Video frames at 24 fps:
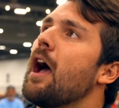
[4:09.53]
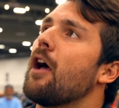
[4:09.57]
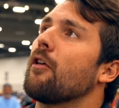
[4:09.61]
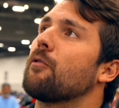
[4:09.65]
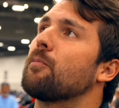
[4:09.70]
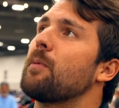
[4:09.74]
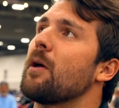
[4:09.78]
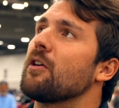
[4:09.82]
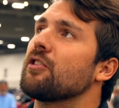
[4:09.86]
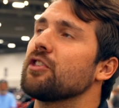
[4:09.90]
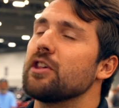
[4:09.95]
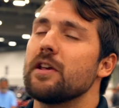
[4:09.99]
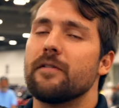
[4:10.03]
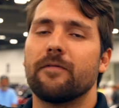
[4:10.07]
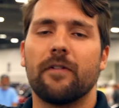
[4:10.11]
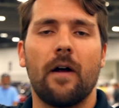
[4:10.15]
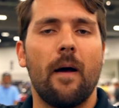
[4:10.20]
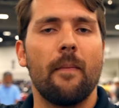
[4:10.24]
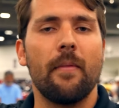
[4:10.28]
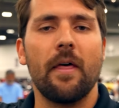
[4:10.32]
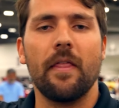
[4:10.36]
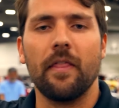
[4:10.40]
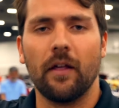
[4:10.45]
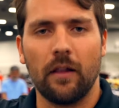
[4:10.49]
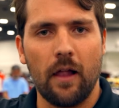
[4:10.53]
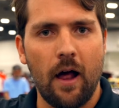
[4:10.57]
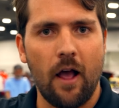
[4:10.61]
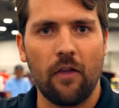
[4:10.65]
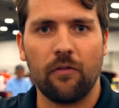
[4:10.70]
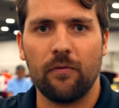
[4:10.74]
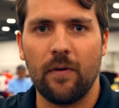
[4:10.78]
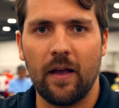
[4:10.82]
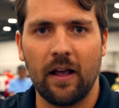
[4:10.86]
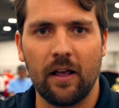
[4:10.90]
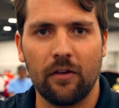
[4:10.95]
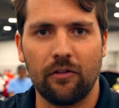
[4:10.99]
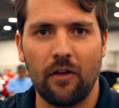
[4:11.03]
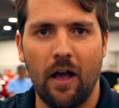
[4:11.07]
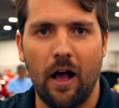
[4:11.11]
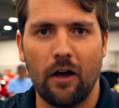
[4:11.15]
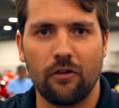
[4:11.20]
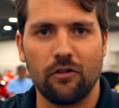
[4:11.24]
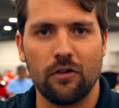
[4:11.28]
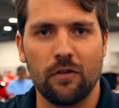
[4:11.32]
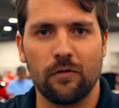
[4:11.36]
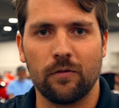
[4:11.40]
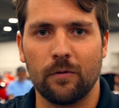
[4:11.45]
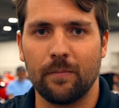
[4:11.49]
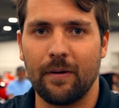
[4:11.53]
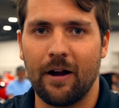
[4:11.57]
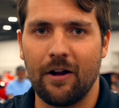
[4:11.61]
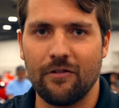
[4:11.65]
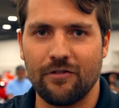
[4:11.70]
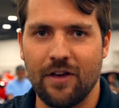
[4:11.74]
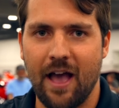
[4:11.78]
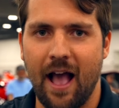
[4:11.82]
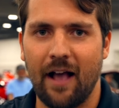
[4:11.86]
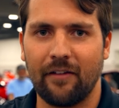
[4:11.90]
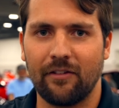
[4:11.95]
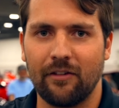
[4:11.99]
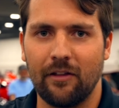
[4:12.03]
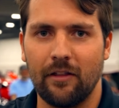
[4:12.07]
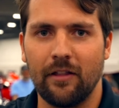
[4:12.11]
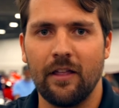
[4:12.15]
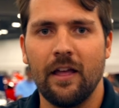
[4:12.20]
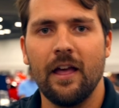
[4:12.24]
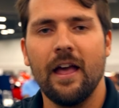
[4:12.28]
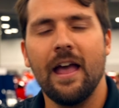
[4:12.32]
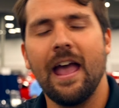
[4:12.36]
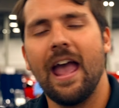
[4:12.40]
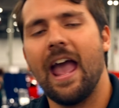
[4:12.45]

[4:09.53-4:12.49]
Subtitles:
especially from the Las Vegas auctions for Barrrett-Jackson.